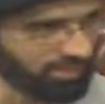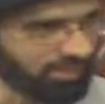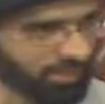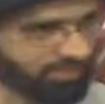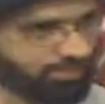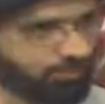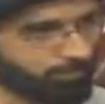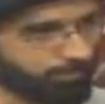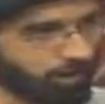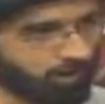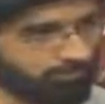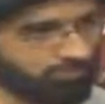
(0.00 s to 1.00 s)
and the
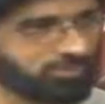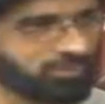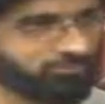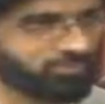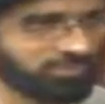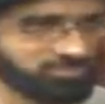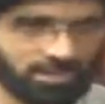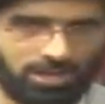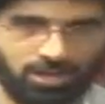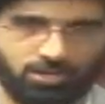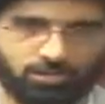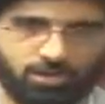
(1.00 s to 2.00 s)
Prophet of
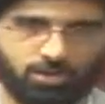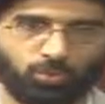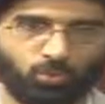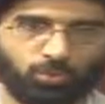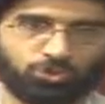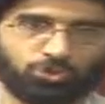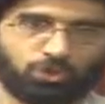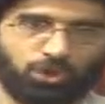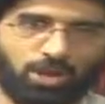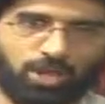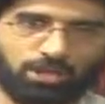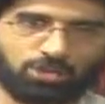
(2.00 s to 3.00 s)
Islam was
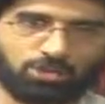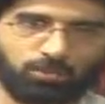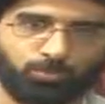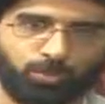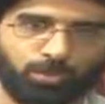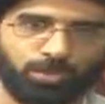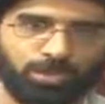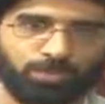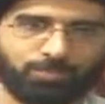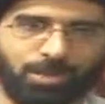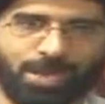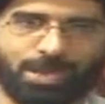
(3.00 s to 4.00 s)
trying to pull
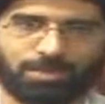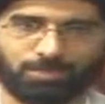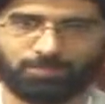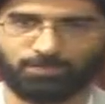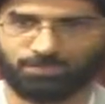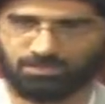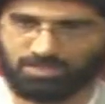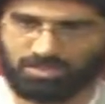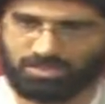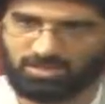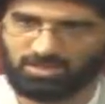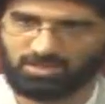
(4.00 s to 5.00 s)
him back.
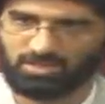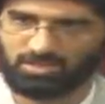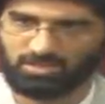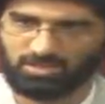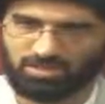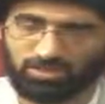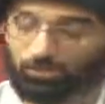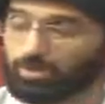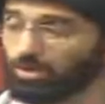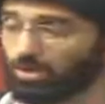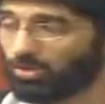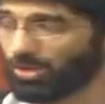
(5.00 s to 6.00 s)
And when
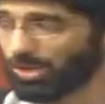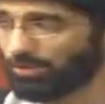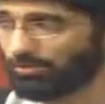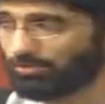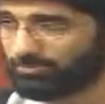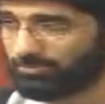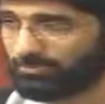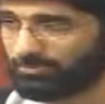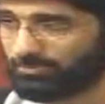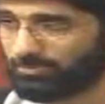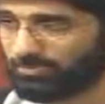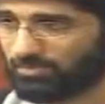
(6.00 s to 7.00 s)
he woke up,
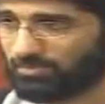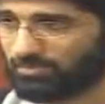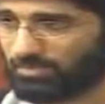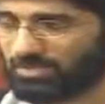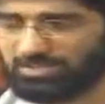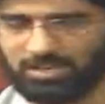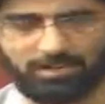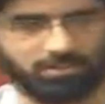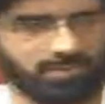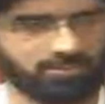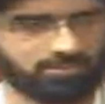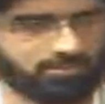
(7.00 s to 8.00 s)
he said
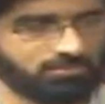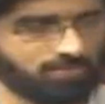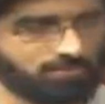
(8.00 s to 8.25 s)
that